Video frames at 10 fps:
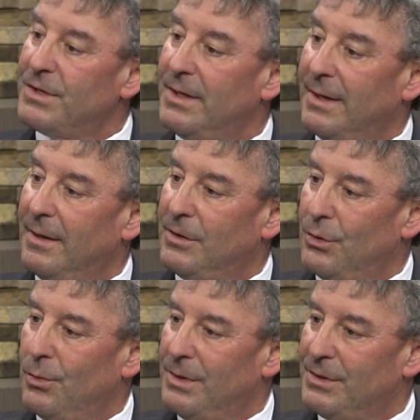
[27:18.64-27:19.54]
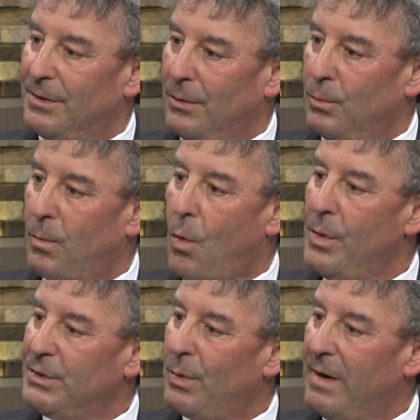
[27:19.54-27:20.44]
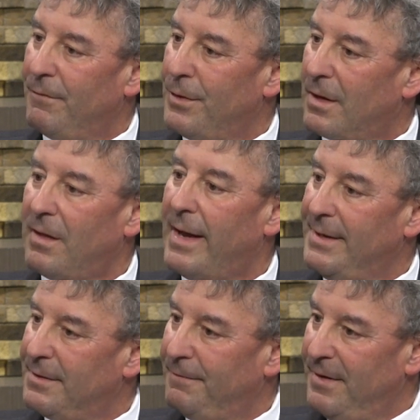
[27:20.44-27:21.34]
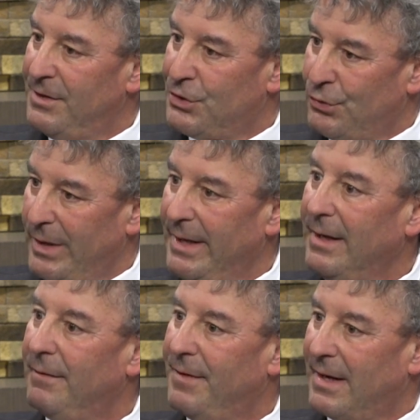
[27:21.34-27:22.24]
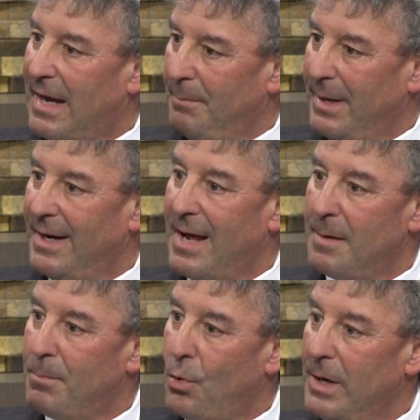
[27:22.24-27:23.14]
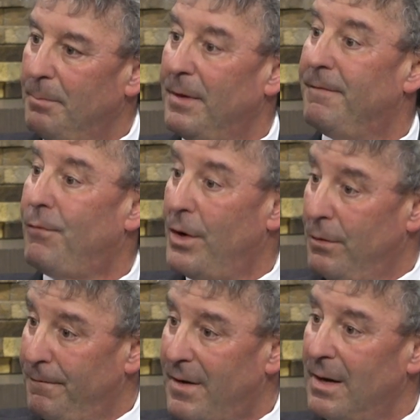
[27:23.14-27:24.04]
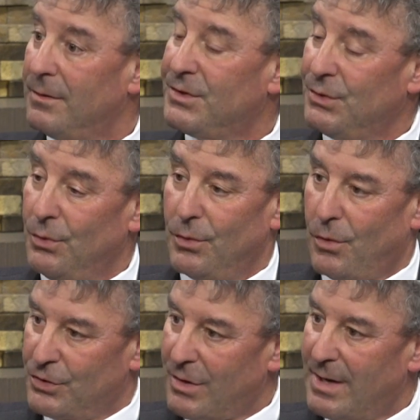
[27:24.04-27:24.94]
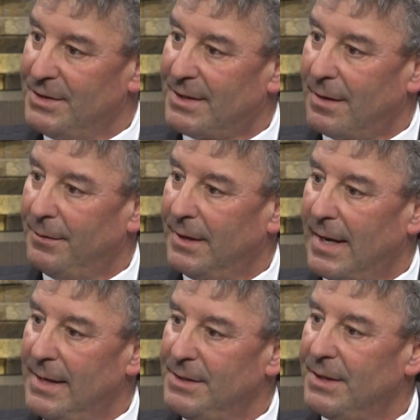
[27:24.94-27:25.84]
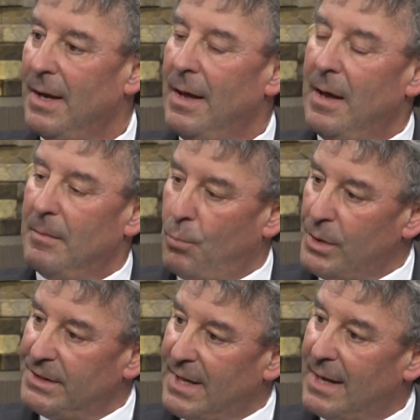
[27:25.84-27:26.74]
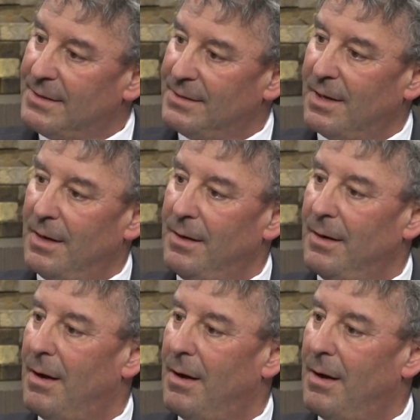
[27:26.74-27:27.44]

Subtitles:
thing you do is you always wait for the client to finish treating. If there can be an end point before you file a suit or try to settle the case. Once that's done,